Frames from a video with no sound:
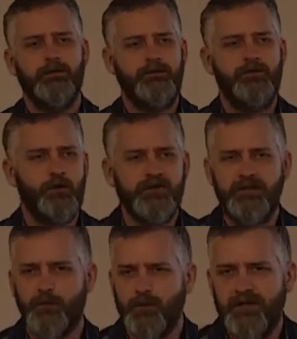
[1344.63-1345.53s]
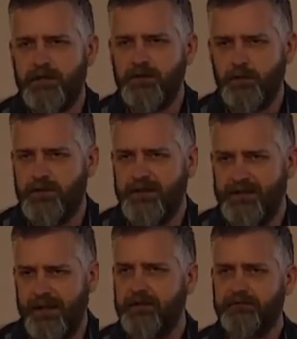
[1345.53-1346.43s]
You don't need to read it. You want
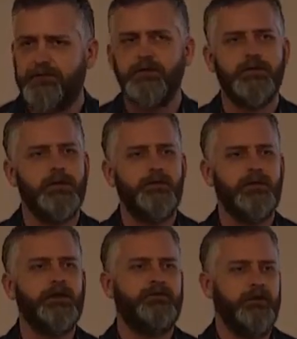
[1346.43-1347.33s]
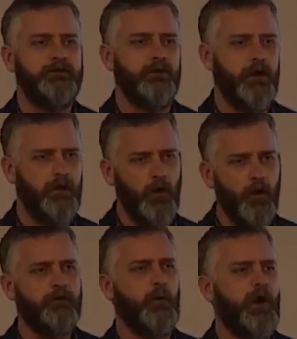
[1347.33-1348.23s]
to guess. It's
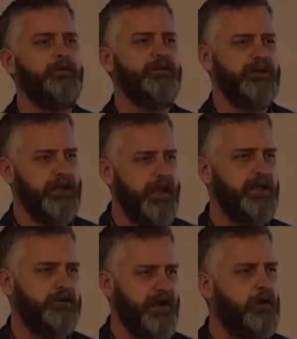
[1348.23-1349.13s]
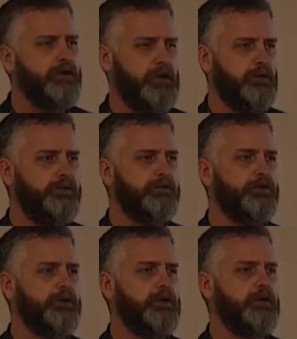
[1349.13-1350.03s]
overwhelmingly negative outcomes
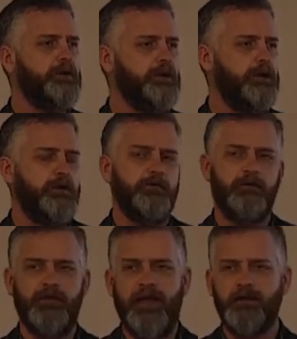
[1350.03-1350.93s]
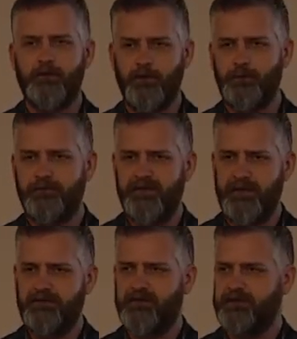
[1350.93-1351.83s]
for that group of
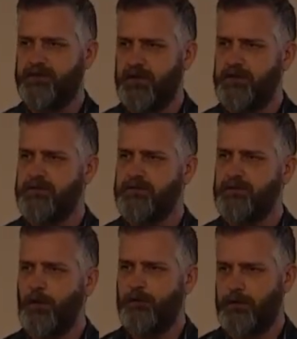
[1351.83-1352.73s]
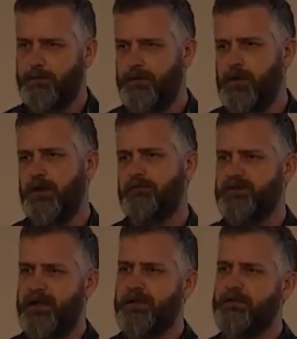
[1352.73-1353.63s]
kids they studied over a period of
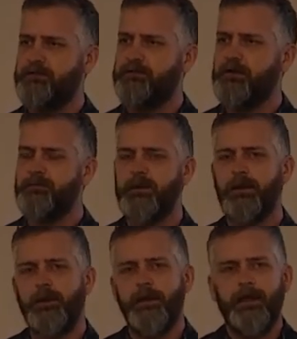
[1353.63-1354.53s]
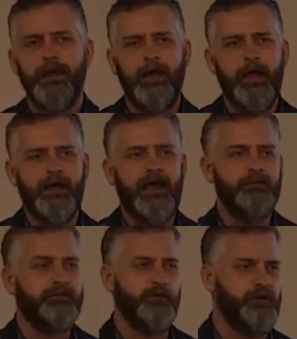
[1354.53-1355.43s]
decades. And
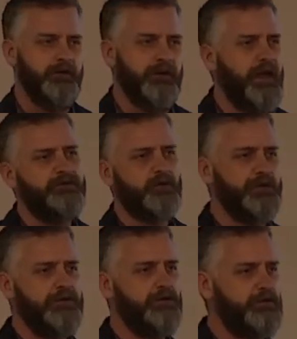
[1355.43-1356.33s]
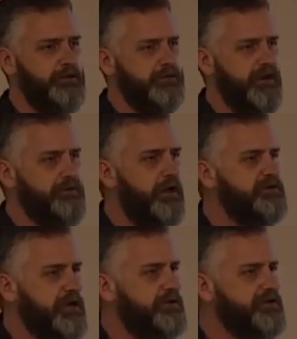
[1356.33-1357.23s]
I'm assuming the last 22 years have not
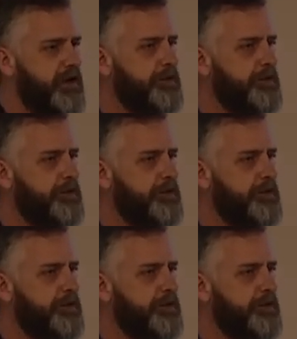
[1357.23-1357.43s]
changed